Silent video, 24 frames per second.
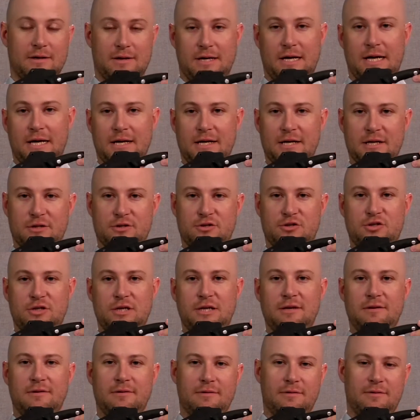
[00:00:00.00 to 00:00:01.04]
Kydex
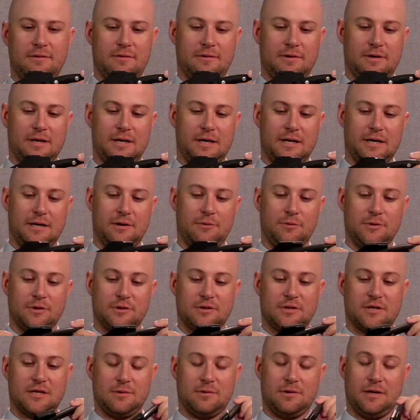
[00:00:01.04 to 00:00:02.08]
sheath, which
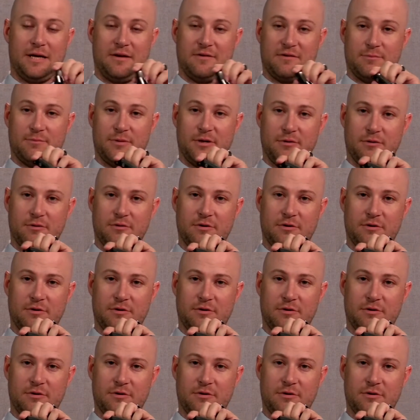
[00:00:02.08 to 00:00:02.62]
has a belt